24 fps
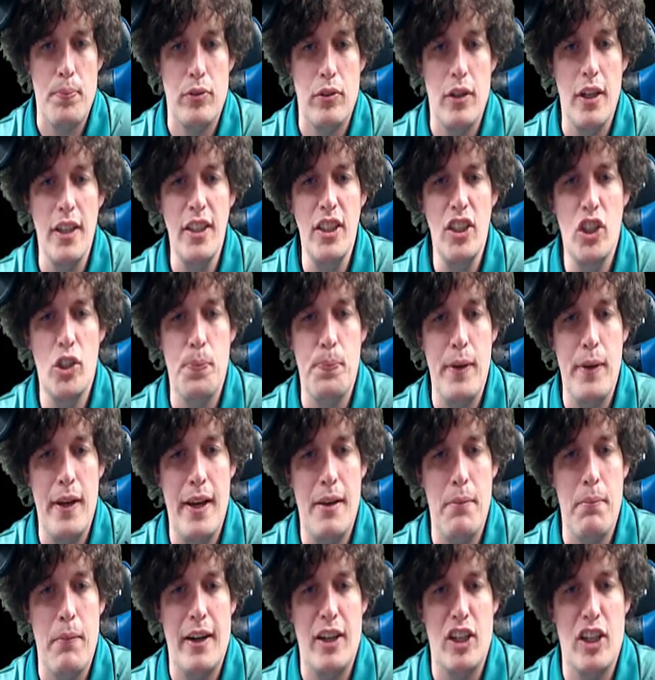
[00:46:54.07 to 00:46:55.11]
Plus
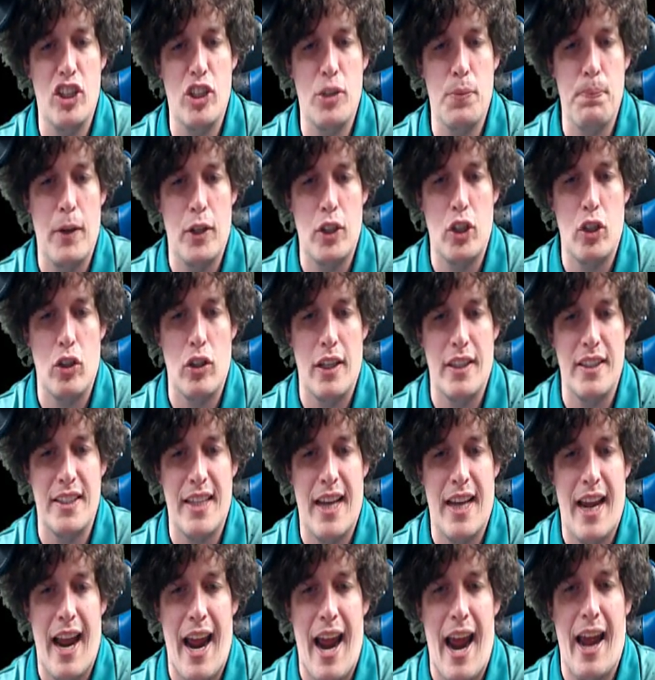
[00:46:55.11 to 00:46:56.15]
speed, minus special
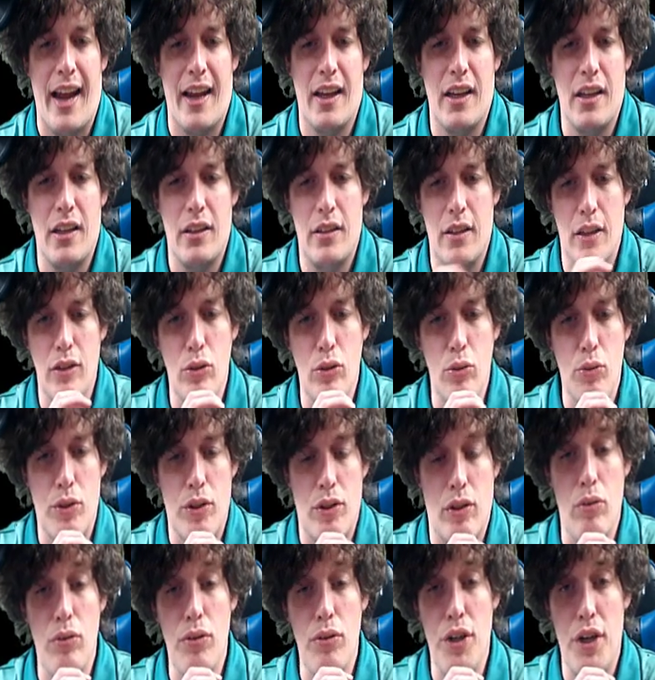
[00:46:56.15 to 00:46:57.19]
attack. That's
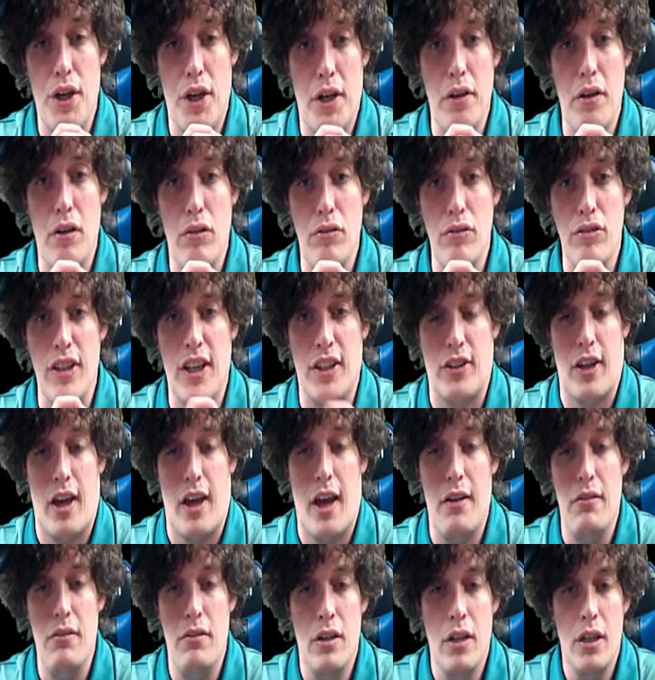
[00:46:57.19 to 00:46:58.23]
okay, I'll take
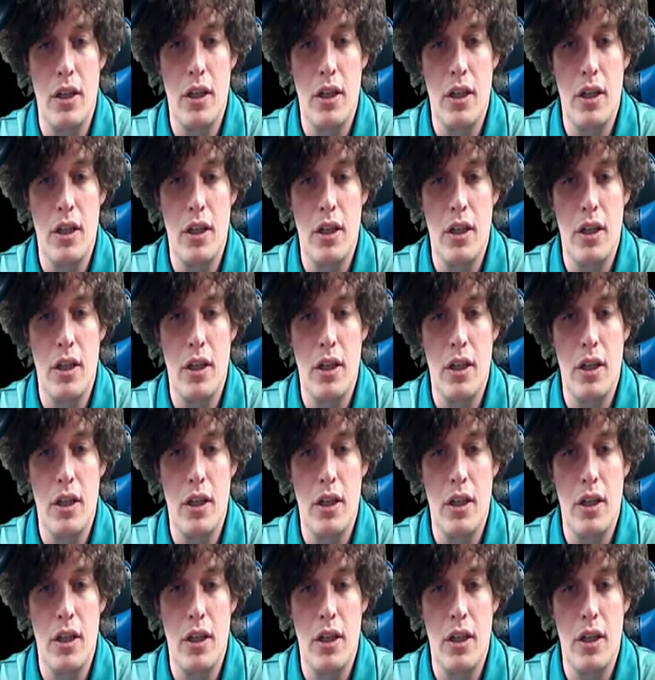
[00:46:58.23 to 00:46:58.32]
that.